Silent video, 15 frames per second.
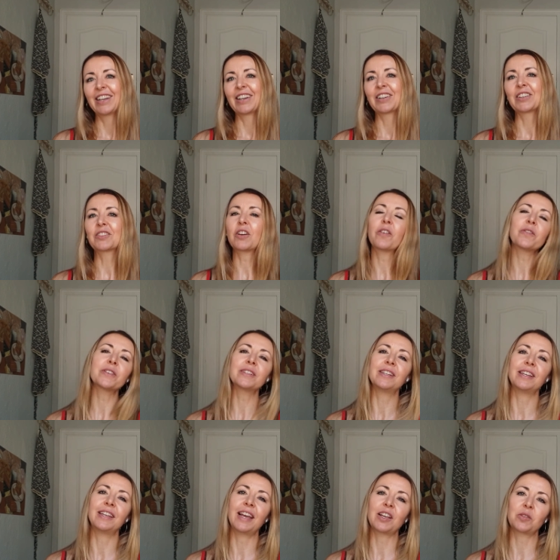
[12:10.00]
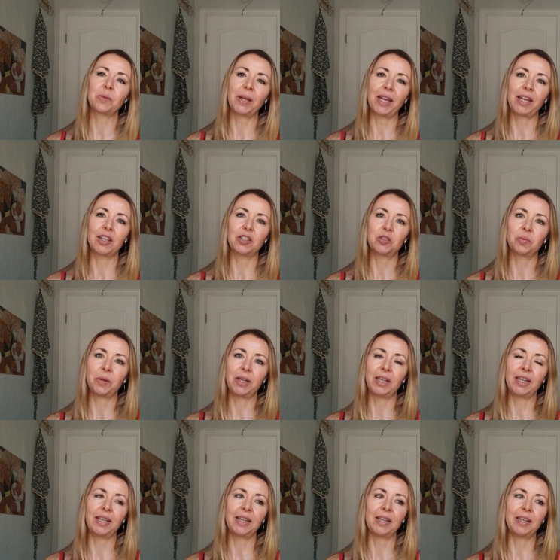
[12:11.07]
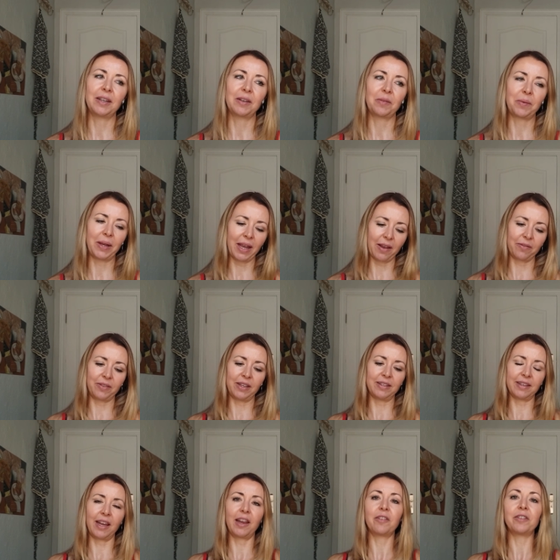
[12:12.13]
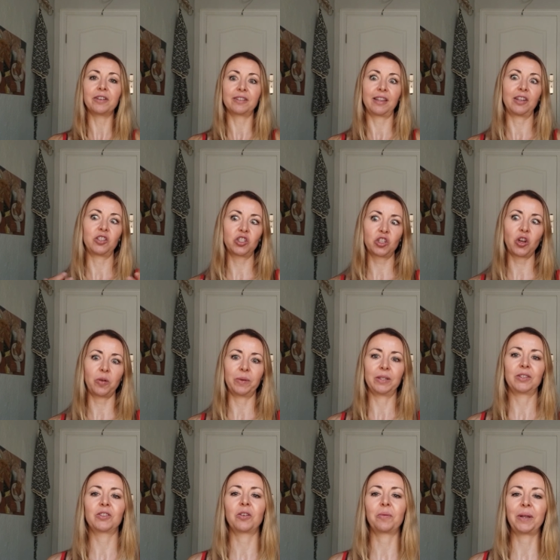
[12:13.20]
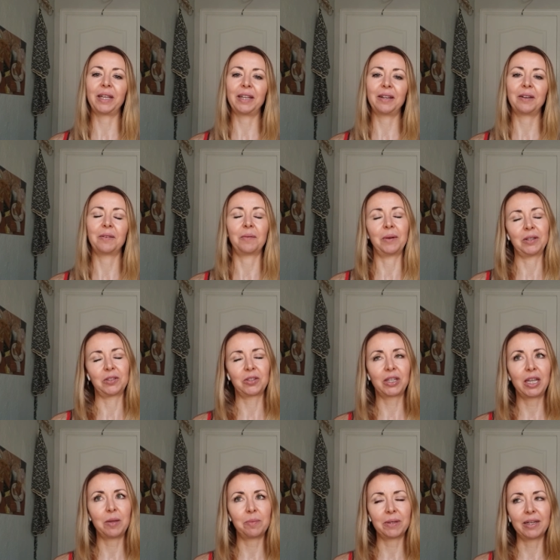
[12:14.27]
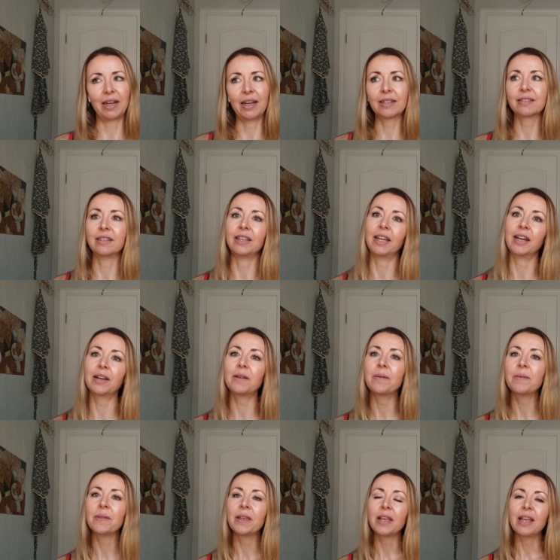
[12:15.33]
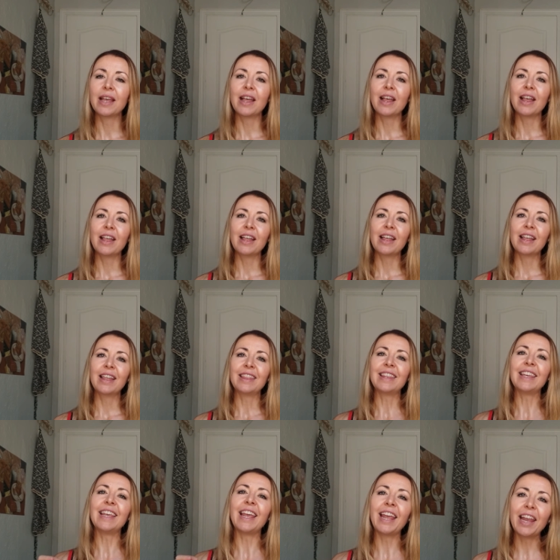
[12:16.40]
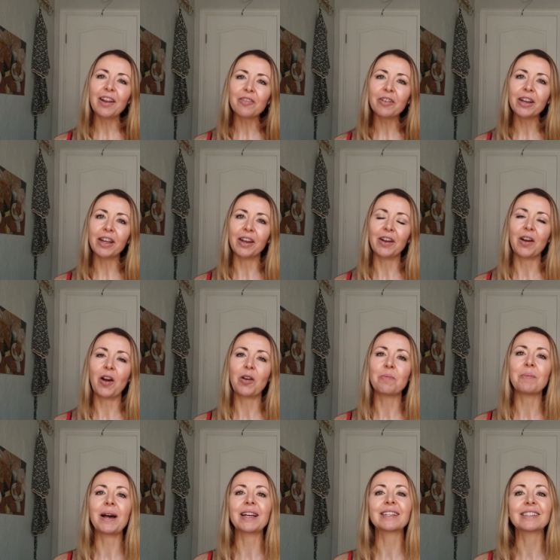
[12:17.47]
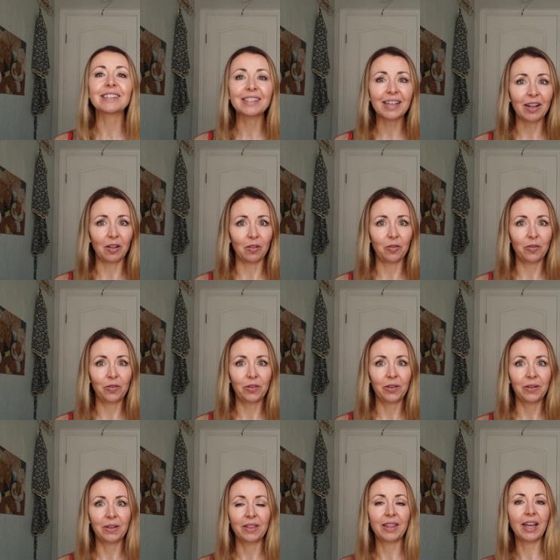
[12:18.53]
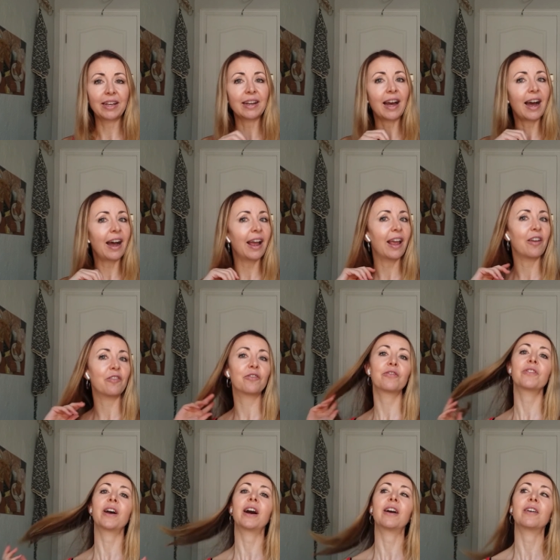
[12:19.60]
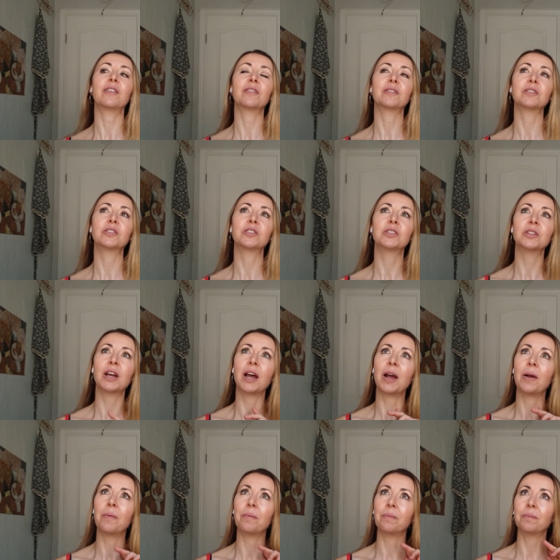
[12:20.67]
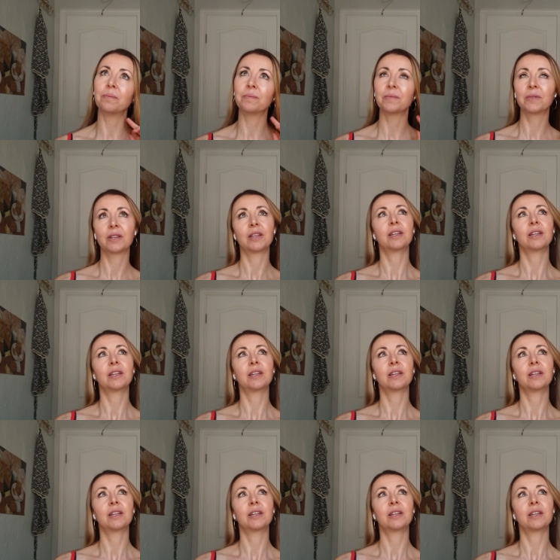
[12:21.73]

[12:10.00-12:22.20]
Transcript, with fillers: Because obviously as we age, we we have these areas that show it. So we want to keep it nice and young. The area on myself that I have found um,